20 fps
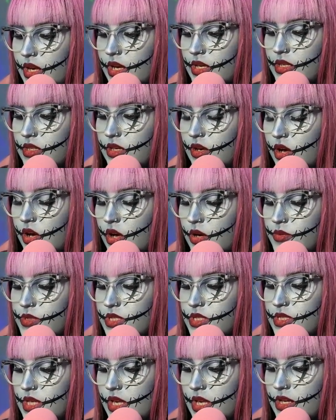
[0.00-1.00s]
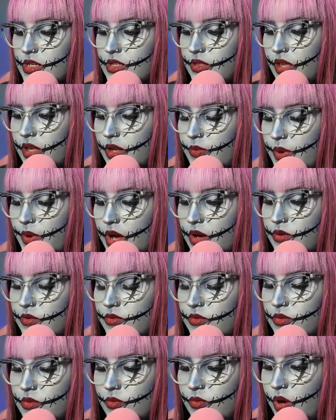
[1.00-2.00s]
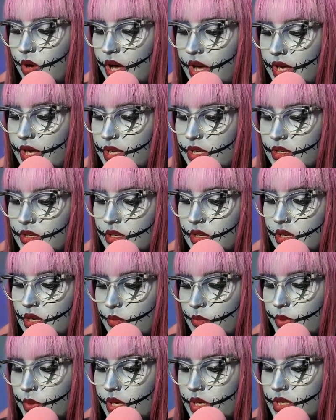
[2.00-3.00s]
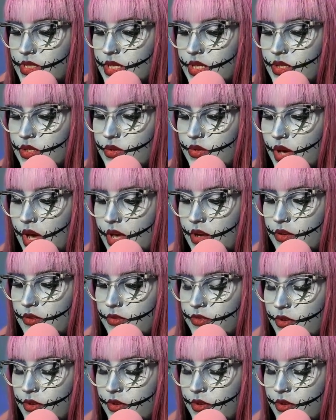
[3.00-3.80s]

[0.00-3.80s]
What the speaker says: night the cops decided to let him out. Why? Because he knew how to